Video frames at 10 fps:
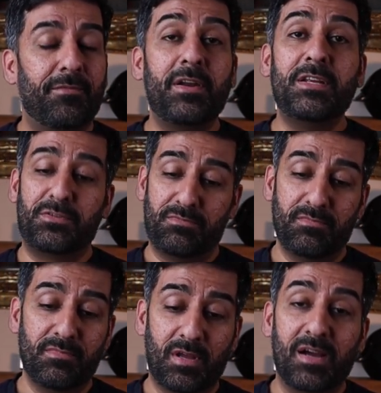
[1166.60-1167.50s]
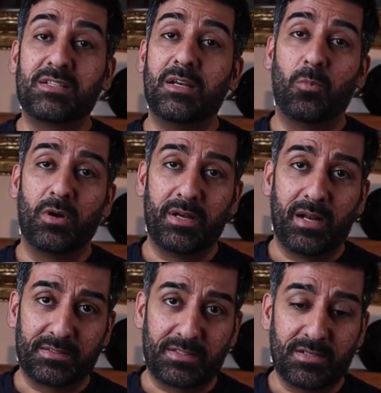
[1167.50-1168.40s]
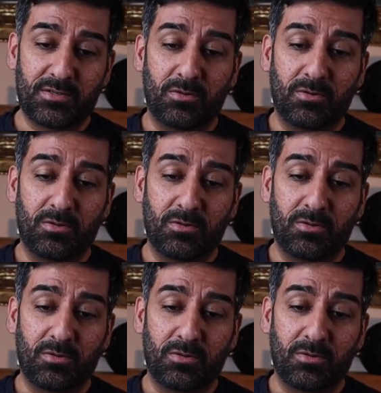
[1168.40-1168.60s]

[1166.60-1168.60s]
Very nicely worded answer.